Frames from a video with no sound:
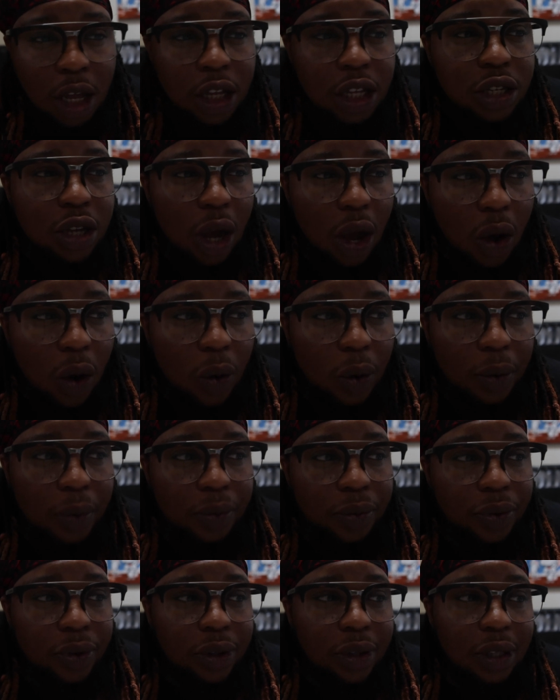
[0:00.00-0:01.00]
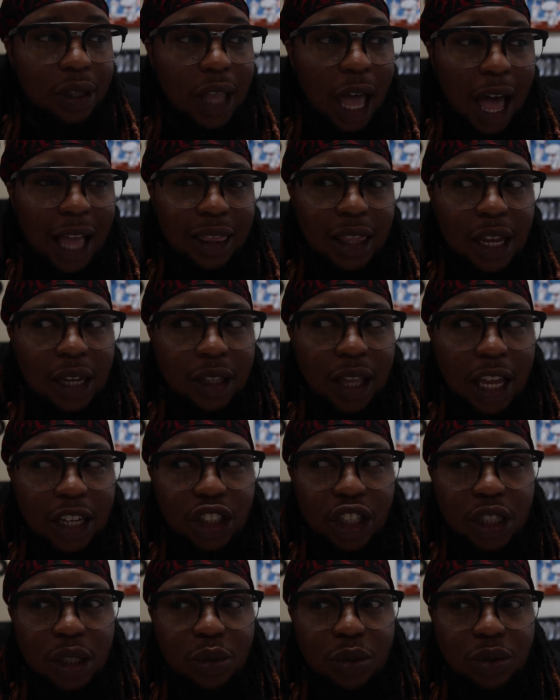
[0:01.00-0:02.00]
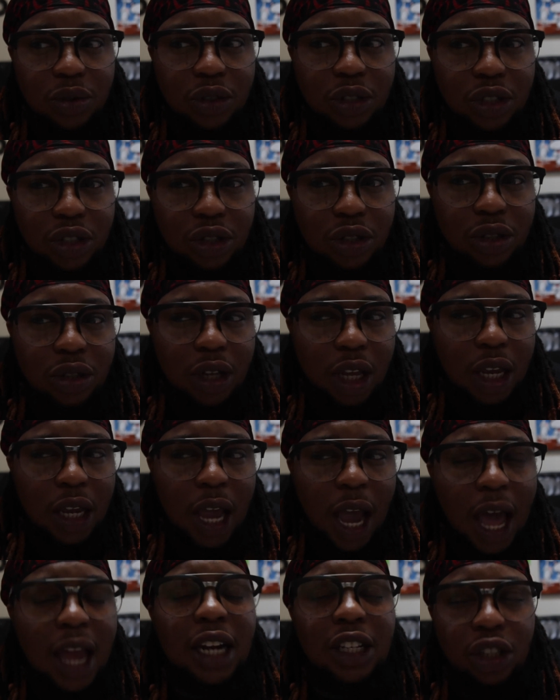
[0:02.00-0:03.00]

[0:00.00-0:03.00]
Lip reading: So I think they kind